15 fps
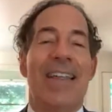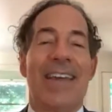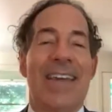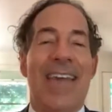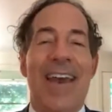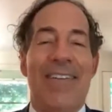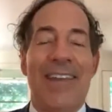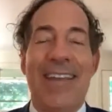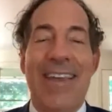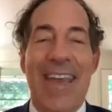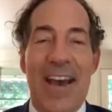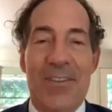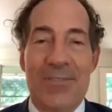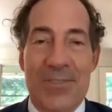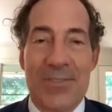county
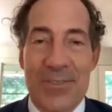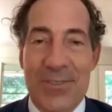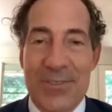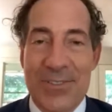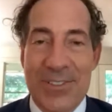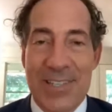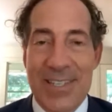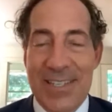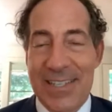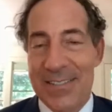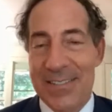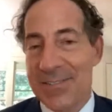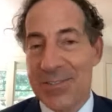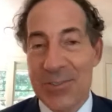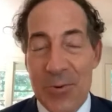councils, the
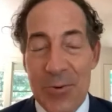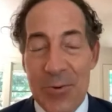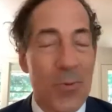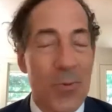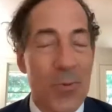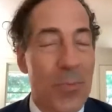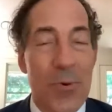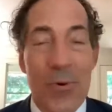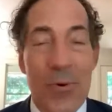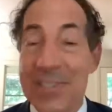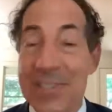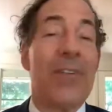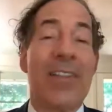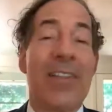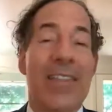school boards,
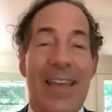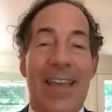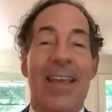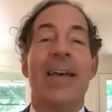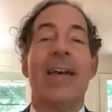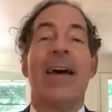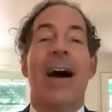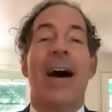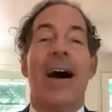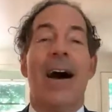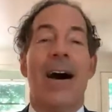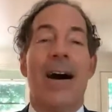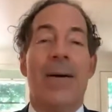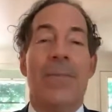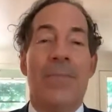everything.
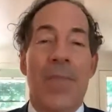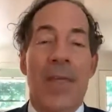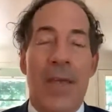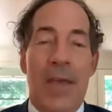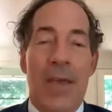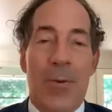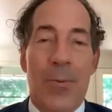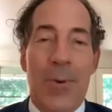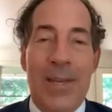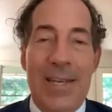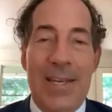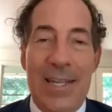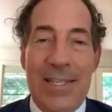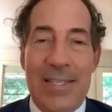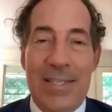We
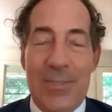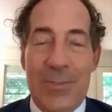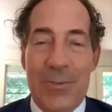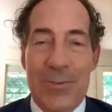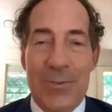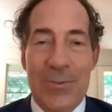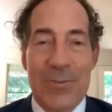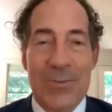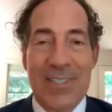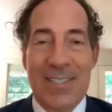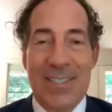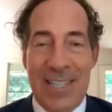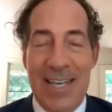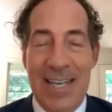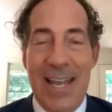need to
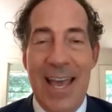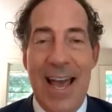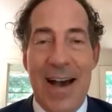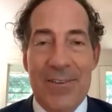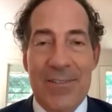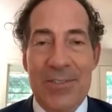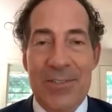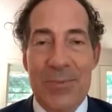clean house